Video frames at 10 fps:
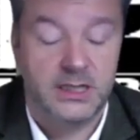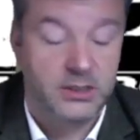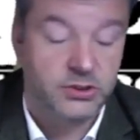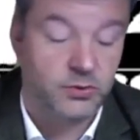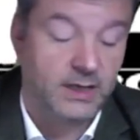
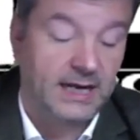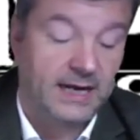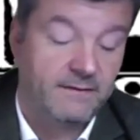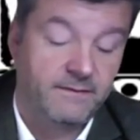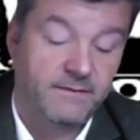So
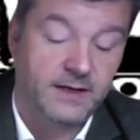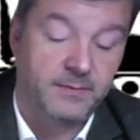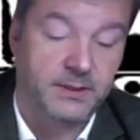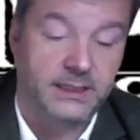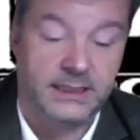
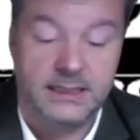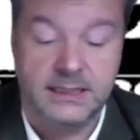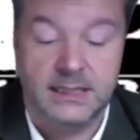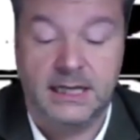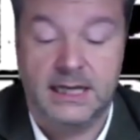everybody
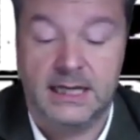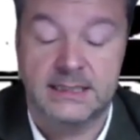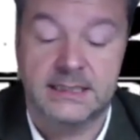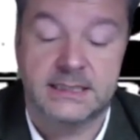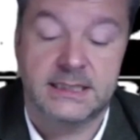
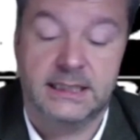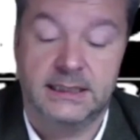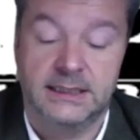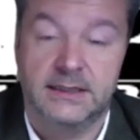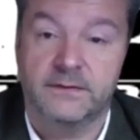has a
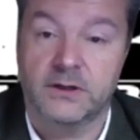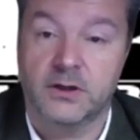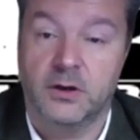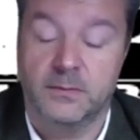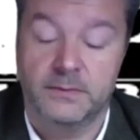slightly different
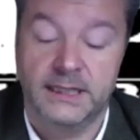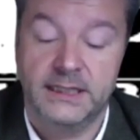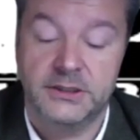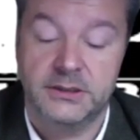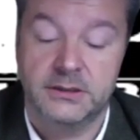
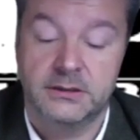combination.